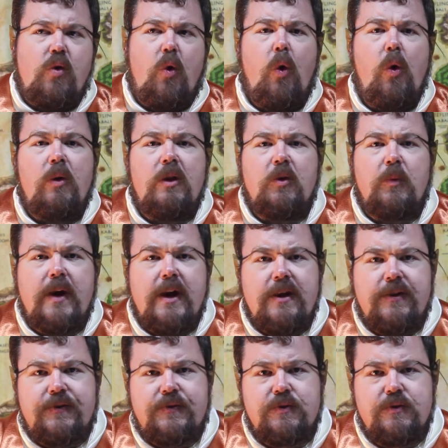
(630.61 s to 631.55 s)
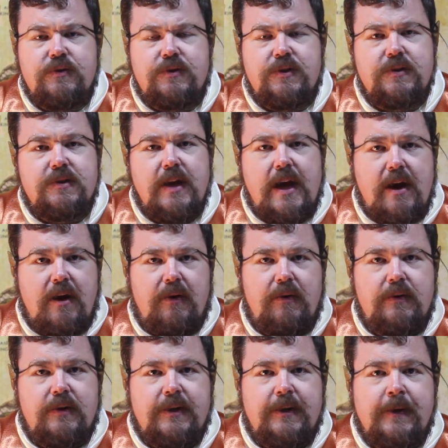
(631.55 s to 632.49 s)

all the way through to now,